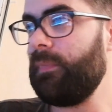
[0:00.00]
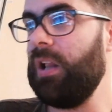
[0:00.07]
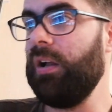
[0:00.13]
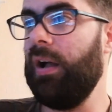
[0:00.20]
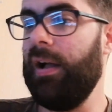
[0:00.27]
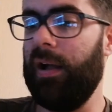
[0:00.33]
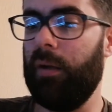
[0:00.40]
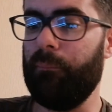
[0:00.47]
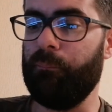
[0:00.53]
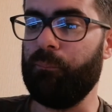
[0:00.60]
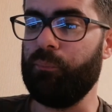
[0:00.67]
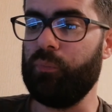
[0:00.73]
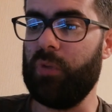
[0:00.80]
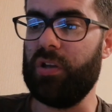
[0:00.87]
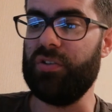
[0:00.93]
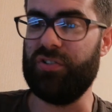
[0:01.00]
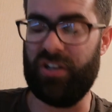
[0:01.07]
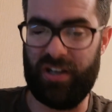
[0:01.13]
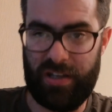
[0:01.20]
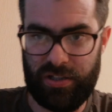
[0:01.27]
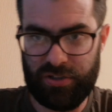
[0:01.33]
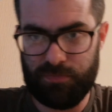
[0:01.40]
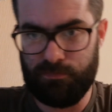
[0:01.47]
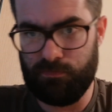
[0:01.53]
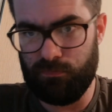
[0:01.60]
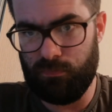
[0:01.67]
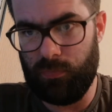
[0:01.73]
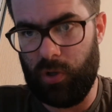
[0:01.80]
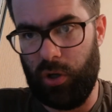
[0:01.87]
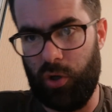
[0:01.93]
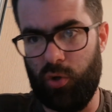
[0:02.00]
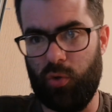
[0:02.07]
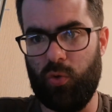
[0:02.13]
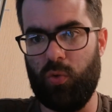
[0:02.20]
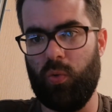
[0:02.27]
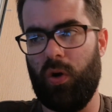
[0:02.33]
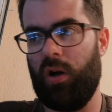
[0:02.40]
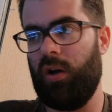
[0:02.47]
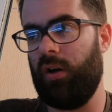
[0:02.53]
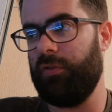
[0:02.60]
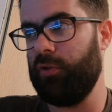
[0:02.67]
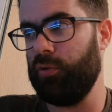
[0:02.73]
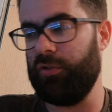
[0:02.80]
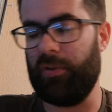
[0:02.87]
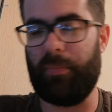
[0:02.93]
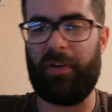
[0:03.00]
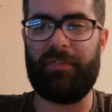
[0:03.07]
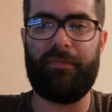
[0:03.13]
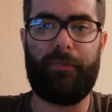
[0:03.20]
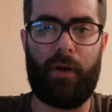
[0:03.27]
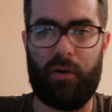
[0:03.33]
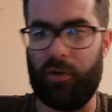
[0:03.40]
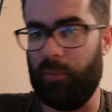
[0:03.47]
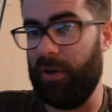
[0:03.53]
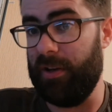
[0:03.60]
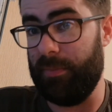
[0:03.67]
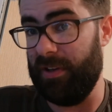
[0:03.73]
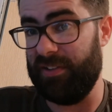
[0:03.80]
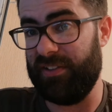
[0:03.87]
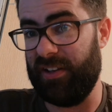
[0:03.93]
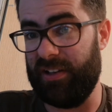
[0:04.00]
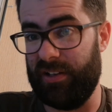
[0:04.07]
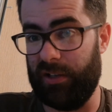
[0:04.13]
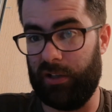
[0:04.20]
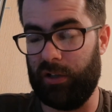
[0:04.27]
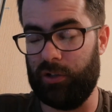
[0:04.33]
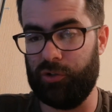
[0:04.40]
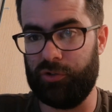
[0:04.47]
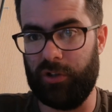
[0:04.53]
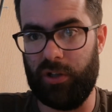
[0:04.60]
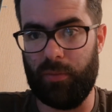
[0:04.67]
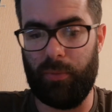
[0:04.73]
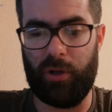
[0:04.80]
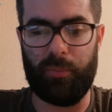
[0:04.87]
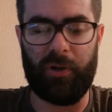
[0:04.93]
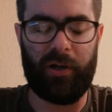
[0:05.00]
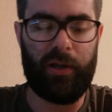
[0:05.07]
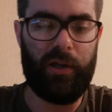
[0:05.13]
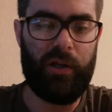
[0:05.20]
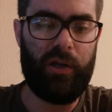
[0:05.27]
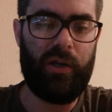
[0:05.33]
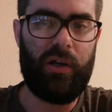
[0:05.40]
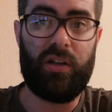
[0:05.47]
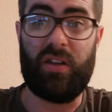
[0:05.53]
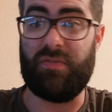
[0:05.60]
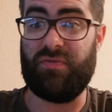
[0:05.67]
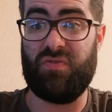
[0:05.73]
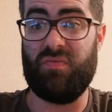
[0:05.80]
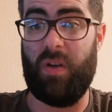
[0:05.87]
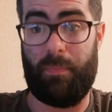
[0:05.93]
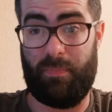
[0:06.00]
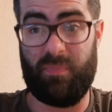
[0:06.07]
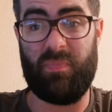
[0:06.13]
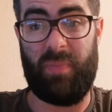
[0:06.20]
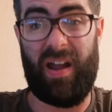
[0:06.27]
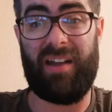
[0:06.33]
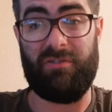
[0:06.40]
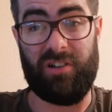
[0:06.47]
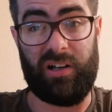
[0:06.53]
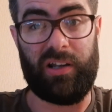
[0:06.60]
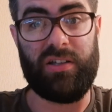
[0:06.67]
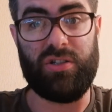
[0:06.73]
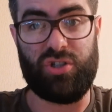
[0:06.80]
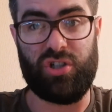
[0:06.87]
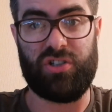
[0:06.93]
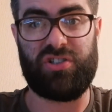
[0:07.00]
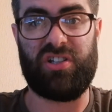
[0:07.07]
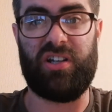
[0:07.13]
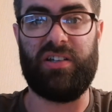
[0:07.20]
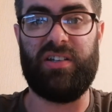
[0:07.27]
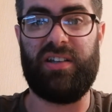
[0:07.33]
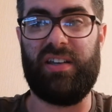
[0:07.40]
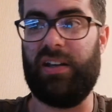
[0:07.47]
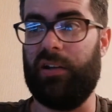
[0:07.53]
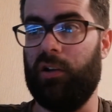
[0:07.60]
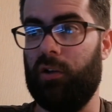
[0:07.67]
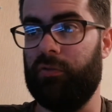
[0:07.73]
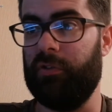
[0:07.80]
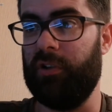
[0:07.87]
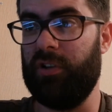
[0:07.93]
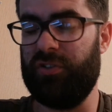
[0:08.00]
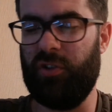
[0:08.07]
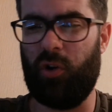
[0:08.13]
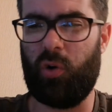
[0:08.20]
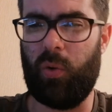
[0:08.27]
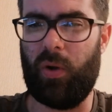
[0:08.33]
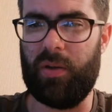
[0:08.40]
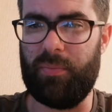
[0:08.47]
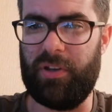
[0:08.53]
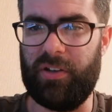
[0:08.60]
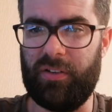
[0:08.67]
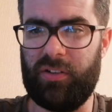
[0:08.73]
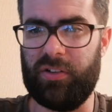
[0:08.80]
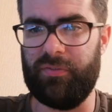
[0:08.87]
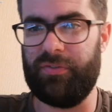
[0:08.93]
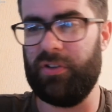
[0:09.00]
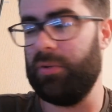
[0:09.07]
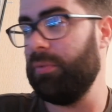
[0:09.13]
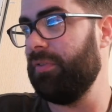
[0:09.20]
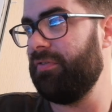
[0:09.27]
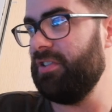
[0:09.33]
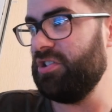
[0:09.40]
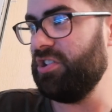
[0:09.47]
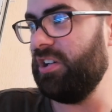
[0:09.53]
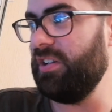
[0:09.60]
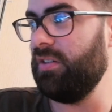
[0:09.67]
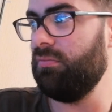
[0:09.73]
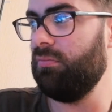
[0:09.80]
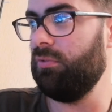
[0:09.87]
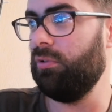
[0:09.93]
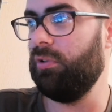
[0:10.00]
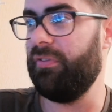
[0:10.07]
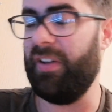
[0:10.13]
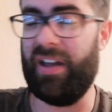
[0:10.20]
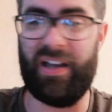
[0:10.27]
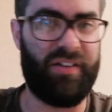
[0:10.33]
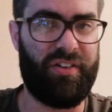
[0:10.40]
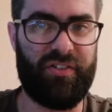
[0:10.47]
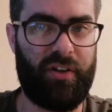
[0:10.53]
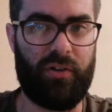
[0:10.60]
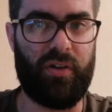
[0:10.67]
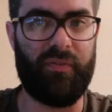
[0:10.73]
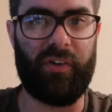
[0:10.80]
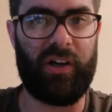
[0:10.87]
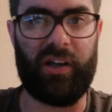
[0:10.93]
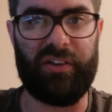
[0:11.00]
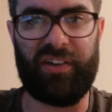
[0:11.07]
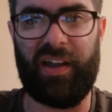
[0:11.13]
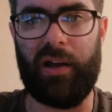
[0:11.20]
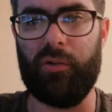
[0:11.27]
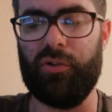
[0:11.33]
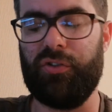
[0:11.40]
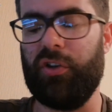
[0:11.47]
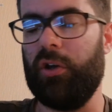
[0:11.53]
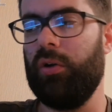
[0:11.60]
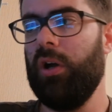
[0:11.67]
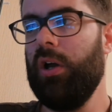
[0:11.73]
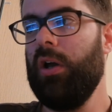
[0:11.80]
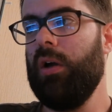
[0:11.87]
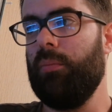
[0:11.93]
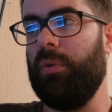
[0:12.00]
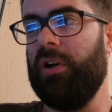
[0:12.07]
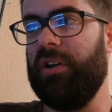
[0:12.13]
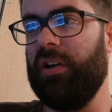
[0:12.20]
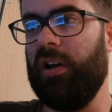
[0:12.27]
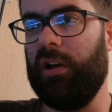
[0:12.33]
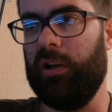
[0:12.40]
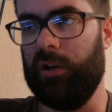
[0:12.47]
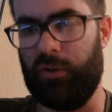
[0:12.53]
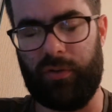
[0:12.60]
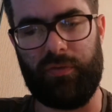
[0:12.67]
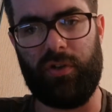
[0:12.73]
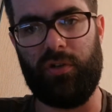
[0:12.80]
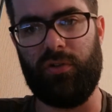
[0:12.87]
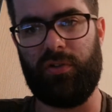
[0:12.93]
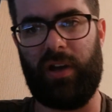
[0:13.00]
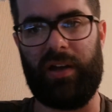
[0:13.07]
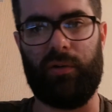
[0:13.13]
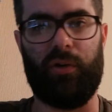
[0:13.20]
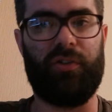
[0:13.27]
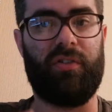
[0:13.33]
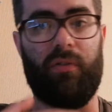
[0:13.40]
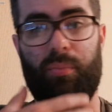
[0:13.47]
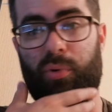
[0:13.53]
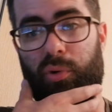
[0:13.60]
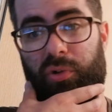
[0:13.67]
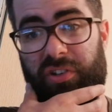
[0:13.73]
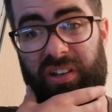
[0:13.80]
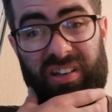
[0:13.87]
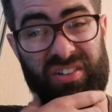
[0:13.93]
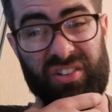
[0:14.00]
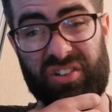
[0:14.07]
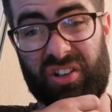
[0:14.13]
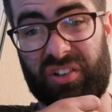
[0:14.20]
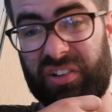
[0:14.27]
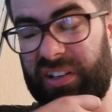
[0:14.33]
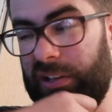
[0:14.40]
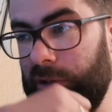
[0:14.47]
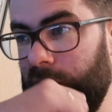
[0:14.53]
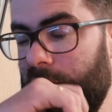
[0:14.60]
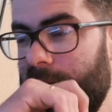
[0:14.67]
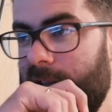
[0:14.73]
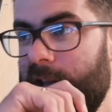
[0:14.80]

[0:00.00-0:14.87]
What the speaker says: Zenit, who, of course, are by far and away the best side in the country at the moment. They've apparently just signed Dejan Lovren. It's not quite been confirmed officially, or if it has, it's only in the last hour or so. But a lot of news outlets are reporting it as a done deal.